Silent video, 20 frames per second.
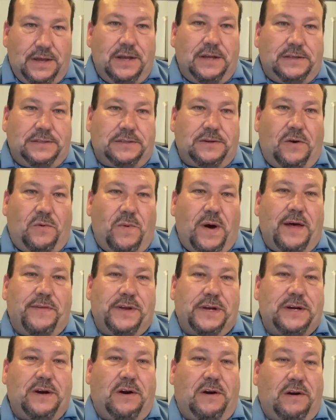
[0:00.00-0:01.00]
So while the
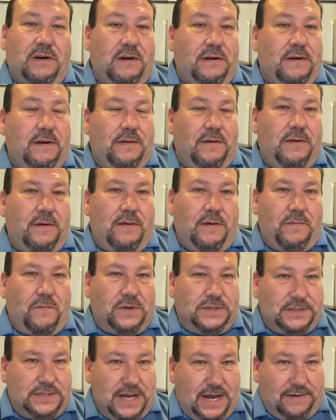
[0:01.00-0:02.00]
car
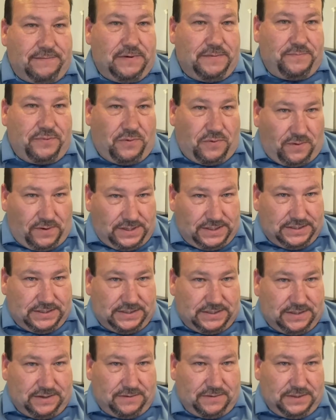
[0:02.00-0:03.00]
was not reported
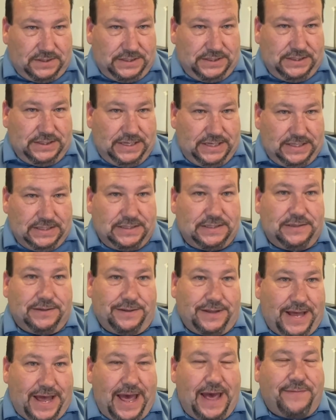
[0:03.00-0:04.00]
stolen
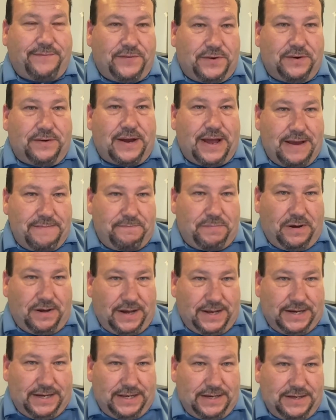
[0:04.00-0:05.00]
until after I
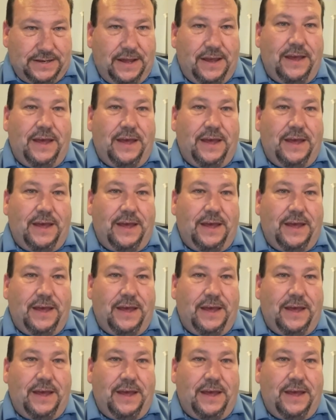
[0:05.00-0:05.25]
bought it